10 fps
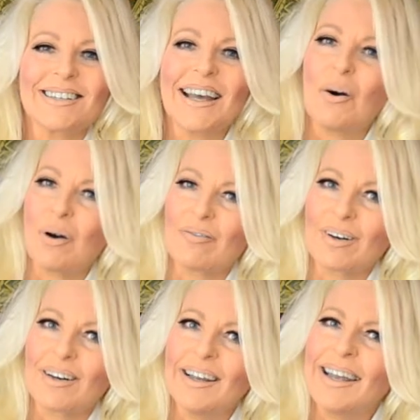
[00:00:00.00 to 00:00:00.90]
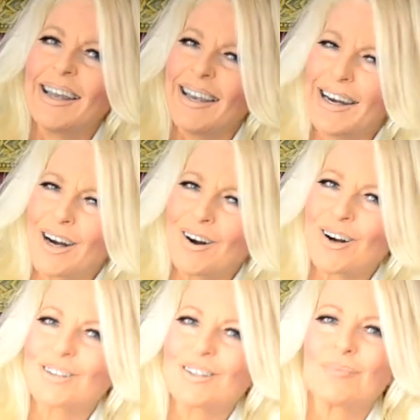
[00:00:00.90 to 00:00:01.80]
However, here
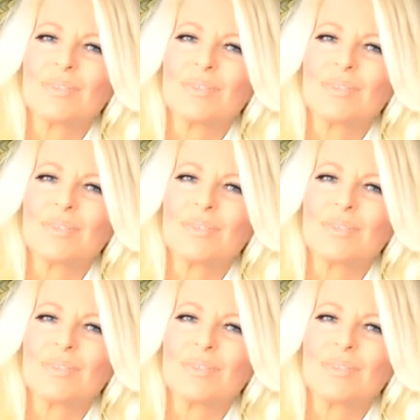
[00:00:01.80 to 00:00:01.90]
are some